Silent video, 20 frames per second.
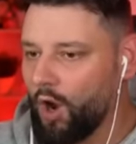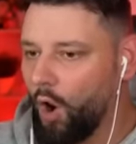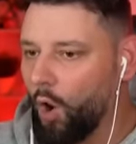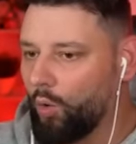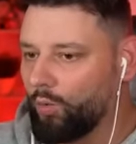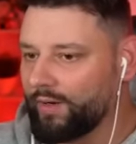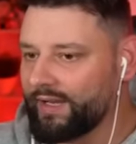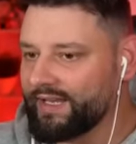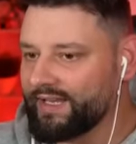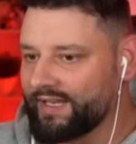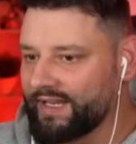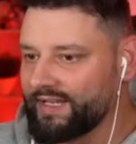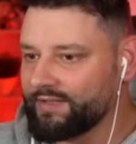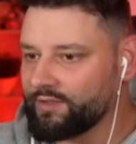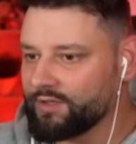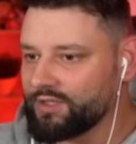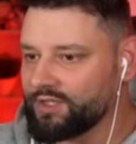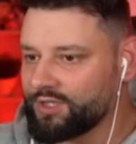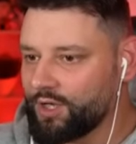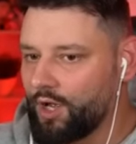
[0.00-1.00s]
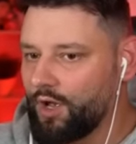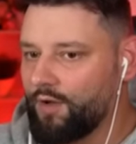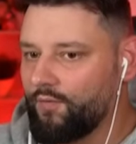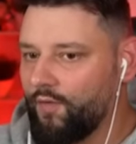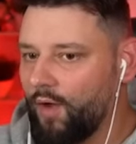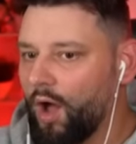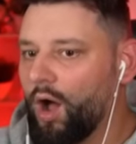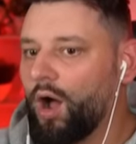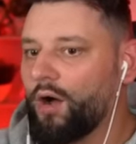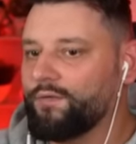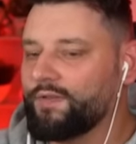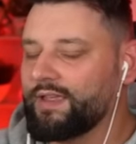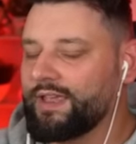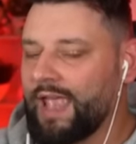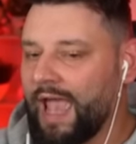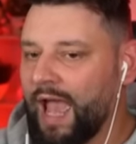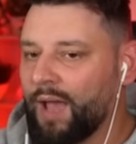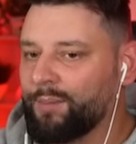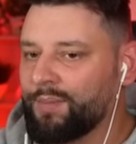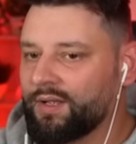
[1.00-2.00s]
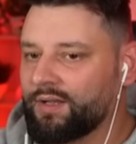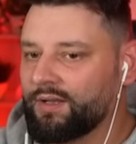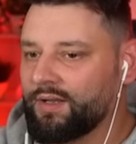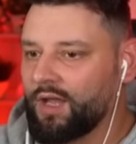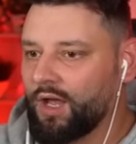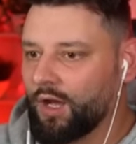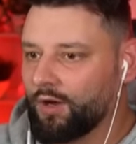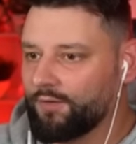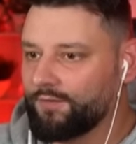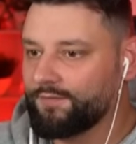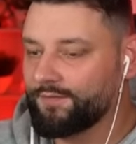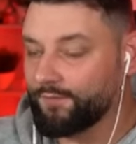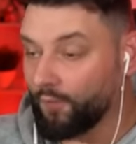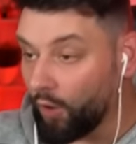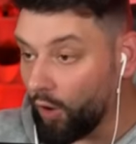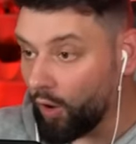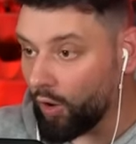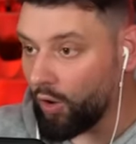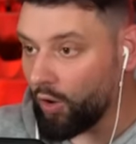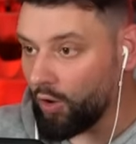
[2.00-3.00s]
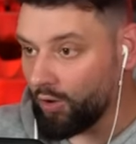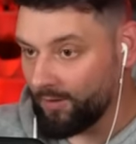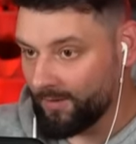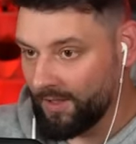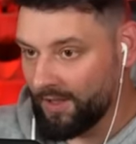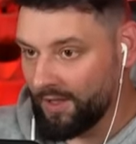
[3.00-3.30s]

only need to serve half the cabin for